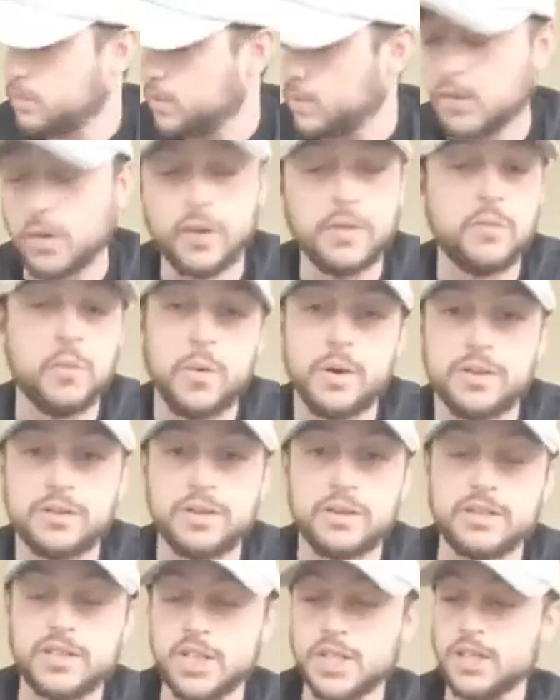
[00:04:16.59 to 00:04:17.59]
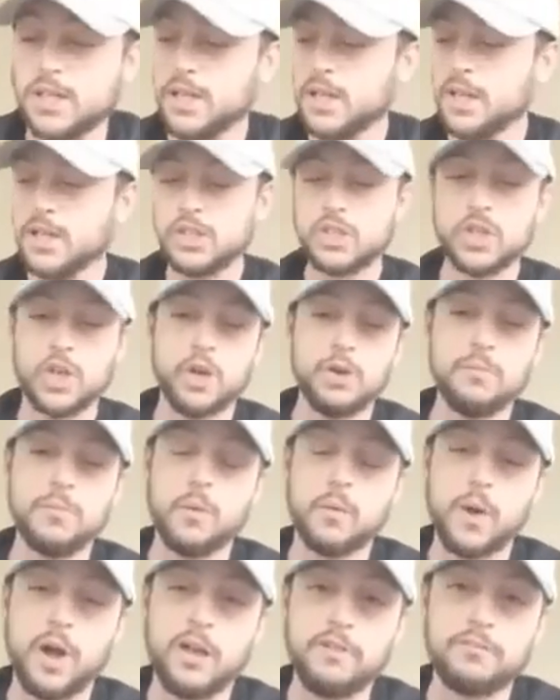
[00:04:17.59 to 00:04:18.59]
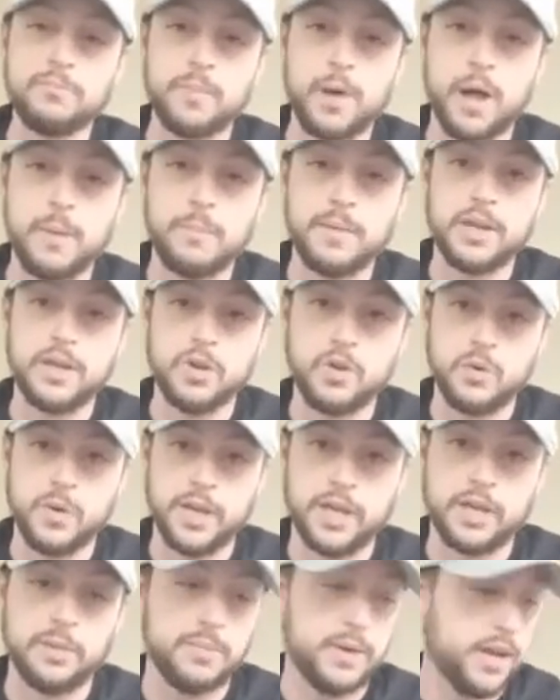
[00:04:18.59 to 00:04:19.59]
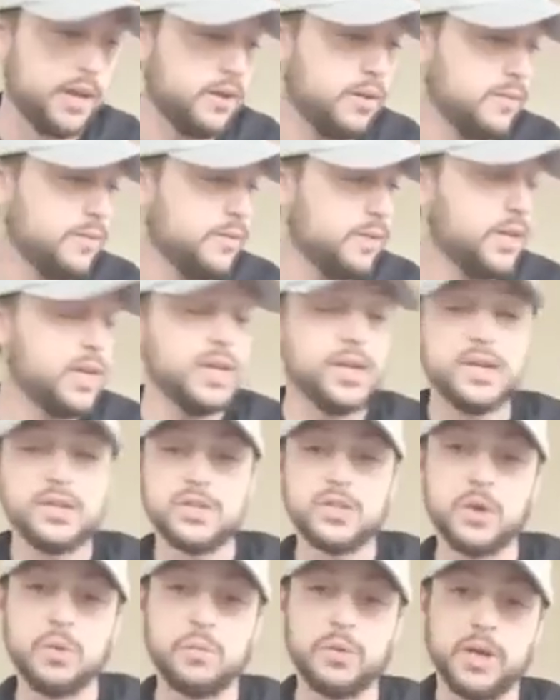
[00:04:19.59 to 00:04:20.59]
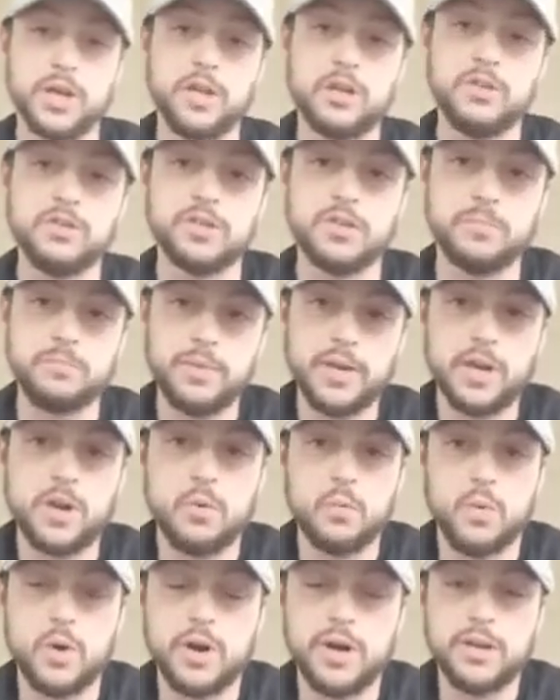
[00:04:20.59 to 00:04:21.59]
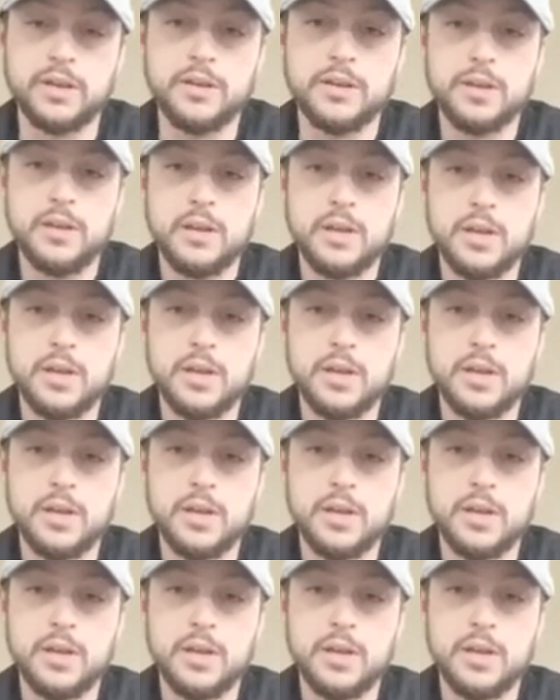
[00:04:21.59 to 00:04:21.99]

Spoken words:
don't even want to touch it. So my wife bought me a new incubator. So we're going to use the bigger one.